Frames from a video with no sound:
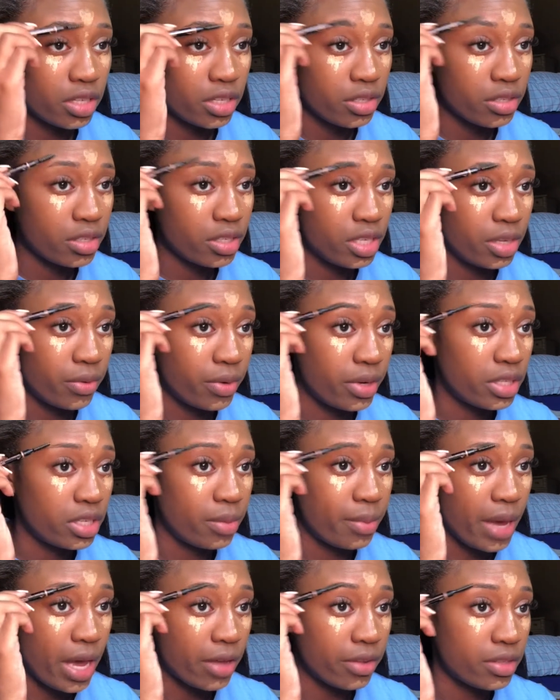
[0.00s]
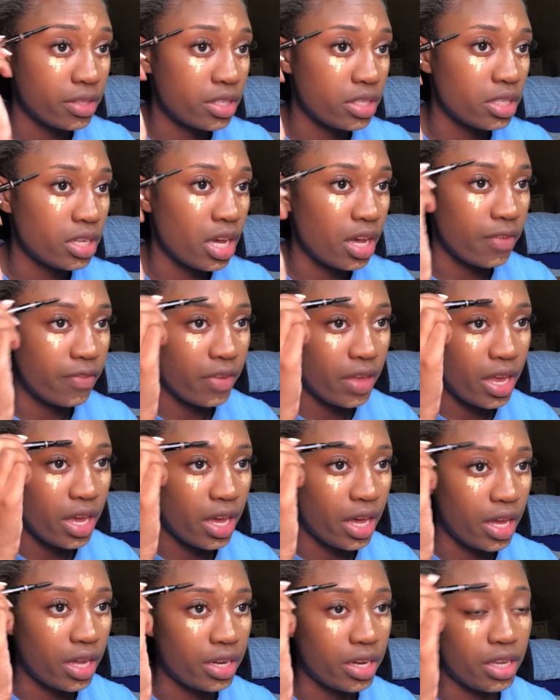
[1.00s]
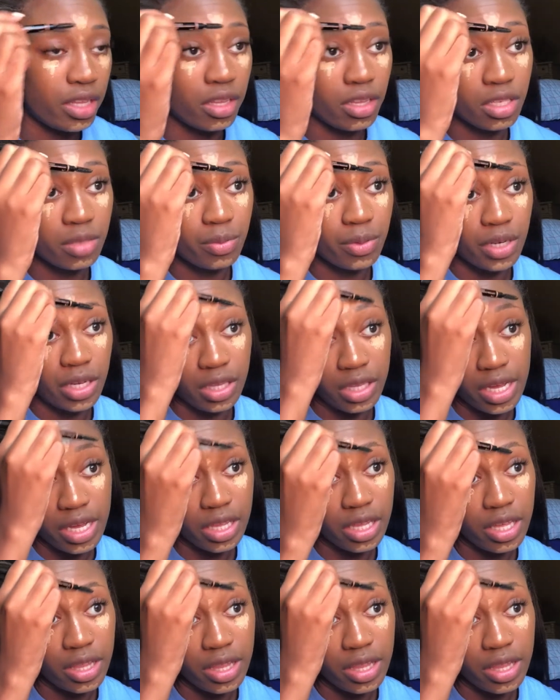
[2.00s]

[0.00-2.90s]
see what it's about and stuff, and it looks pretty likely